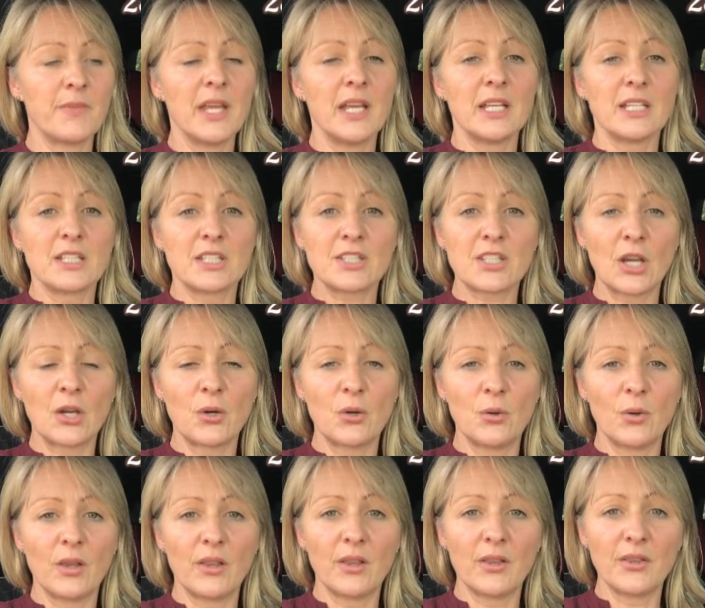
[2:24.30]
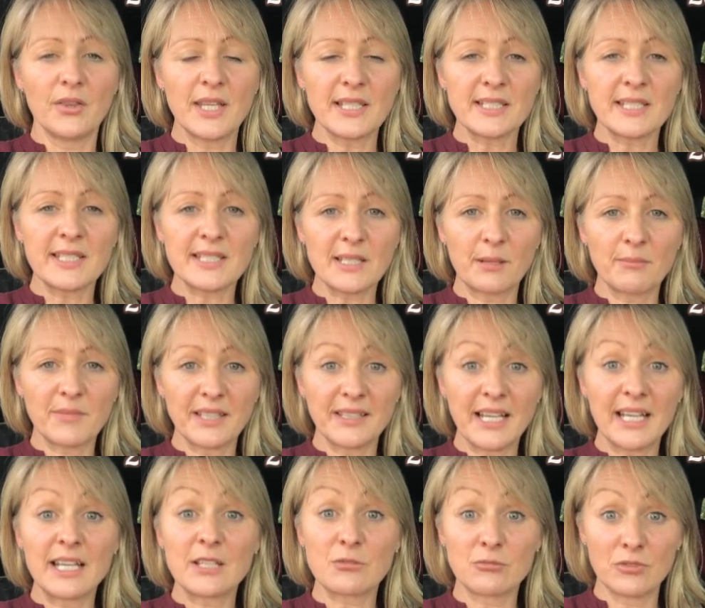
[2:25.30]
So this is something
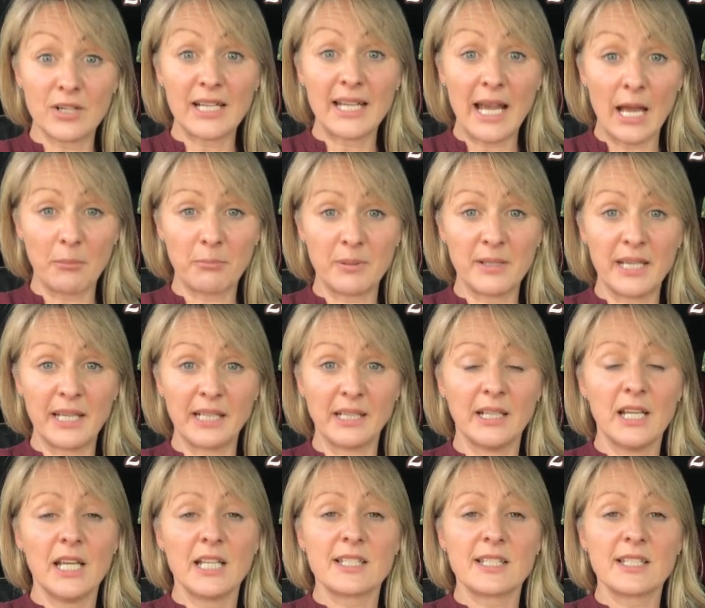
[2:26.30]
that is really happening.